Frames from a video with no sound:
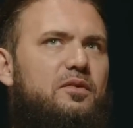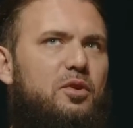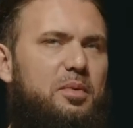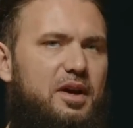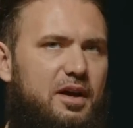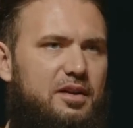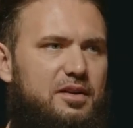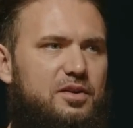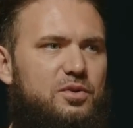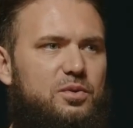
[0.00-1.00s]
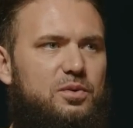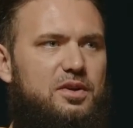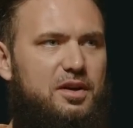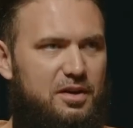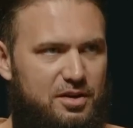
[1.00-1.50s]
from Canada to
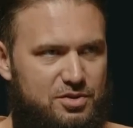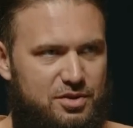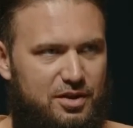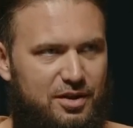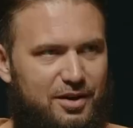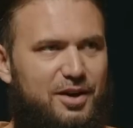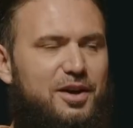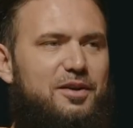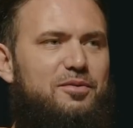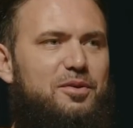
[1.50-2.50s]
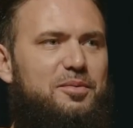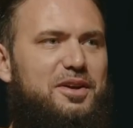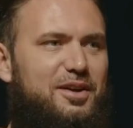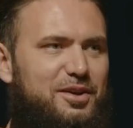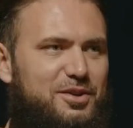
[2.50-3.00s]
the Khalij, from the
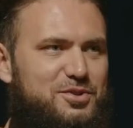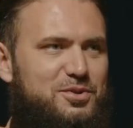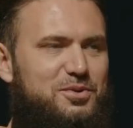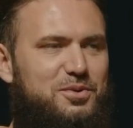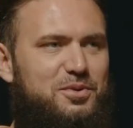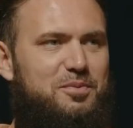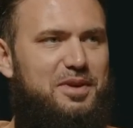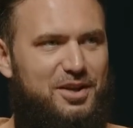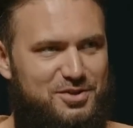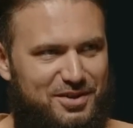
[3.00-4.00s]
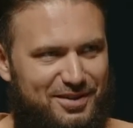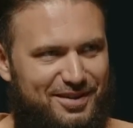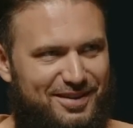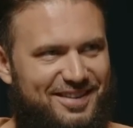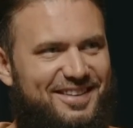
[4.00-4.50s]
Khalij to Malaysia,
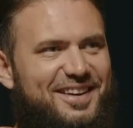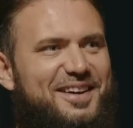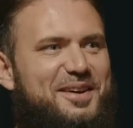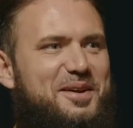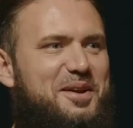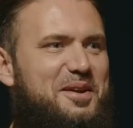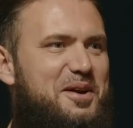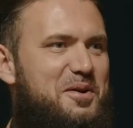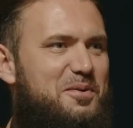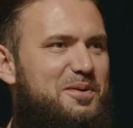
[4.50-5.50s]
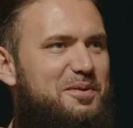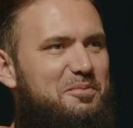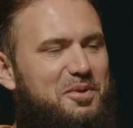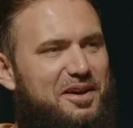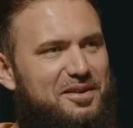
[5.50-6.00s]
and now
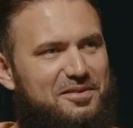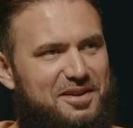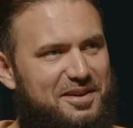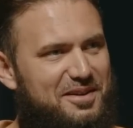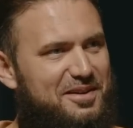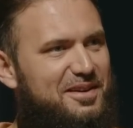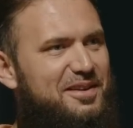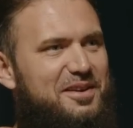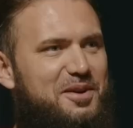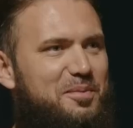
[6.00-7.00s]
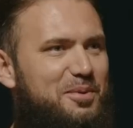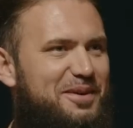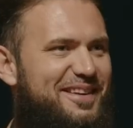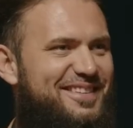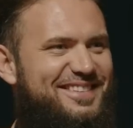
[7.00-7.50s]
kind of like in the
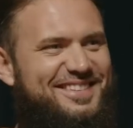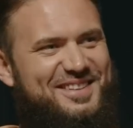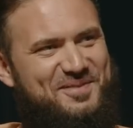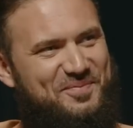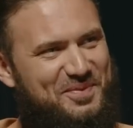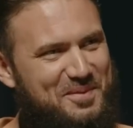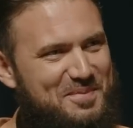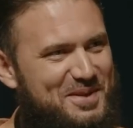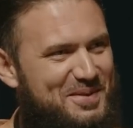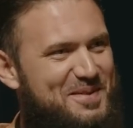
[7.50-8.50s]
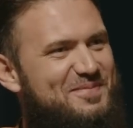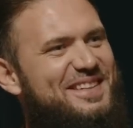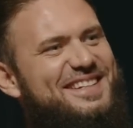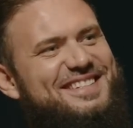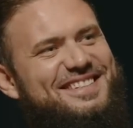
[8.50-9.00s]
airport in between
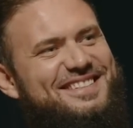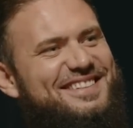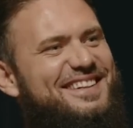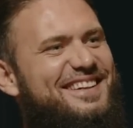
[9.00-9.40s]
places.